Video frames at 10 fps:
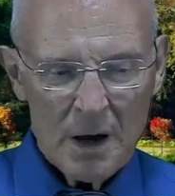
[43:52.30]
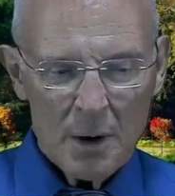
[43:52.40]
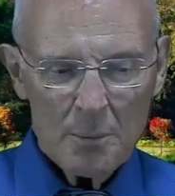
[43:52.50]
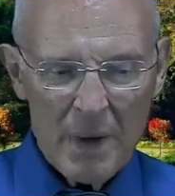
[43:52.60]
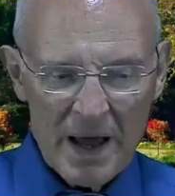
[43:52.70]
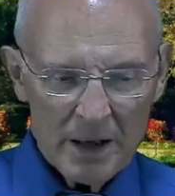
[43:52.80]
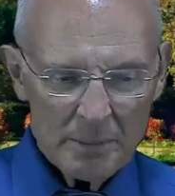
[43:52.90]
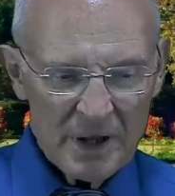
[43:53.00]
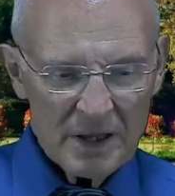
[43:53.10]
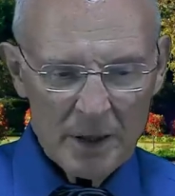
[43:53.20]
Might it
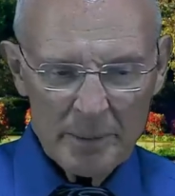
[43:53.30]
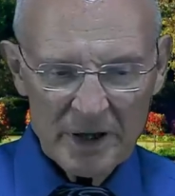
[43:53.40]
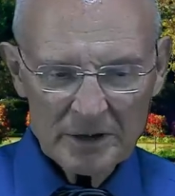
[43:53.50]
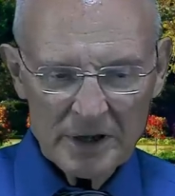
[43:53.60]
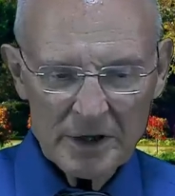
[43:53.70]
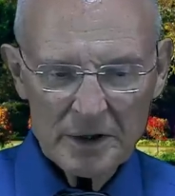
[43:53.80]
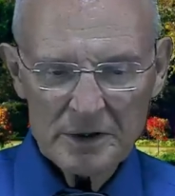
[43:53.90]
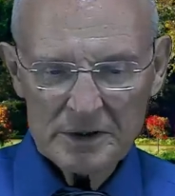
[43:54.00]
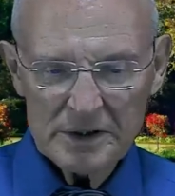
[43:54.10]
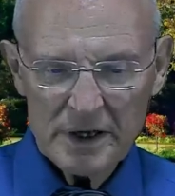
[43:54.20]
be the ability to
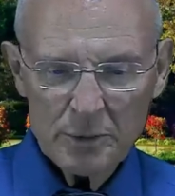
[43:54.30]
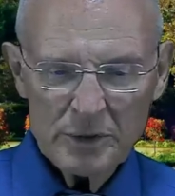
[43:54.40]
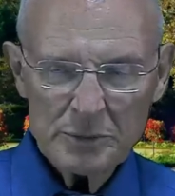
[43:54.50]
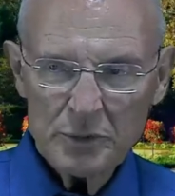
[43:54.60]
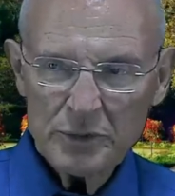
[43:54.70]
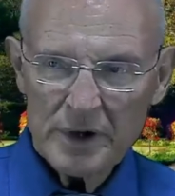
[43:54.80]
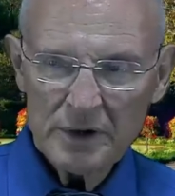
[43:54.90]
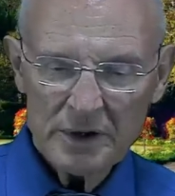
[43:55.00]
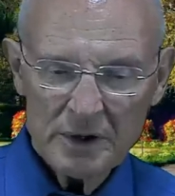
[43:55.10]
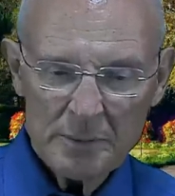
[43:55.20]
distinguish between
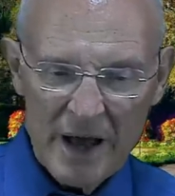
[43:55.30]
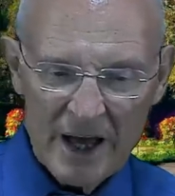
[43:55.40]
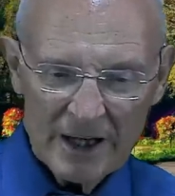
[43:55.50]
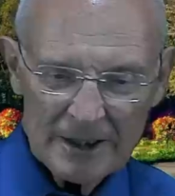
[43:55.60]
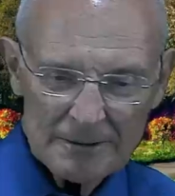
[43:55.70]
good and bad?